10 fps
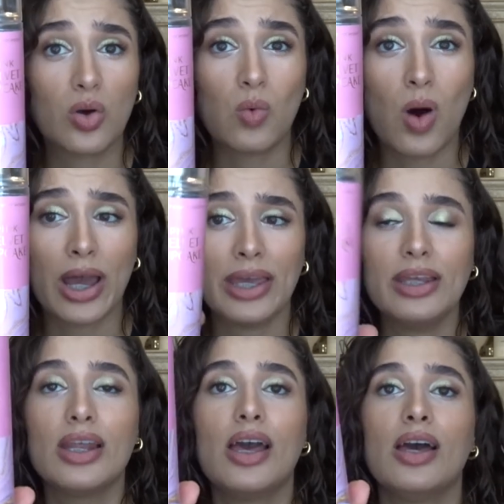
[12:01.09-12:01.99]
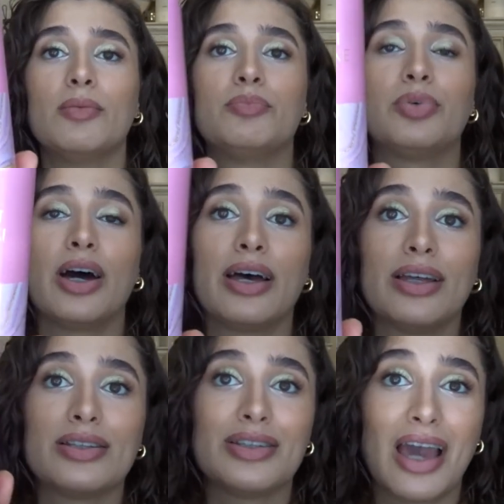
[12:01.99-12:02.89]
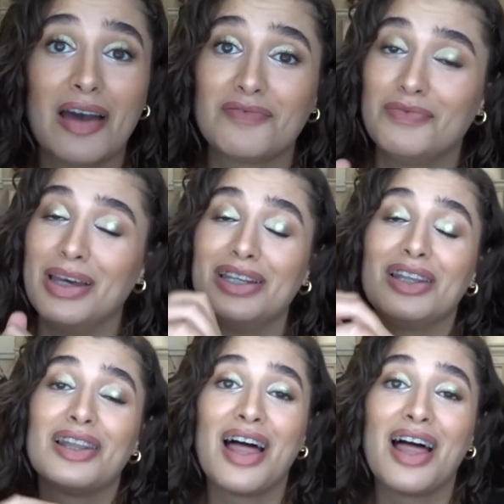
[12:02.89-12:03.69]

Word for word: quite. But yeah, I've been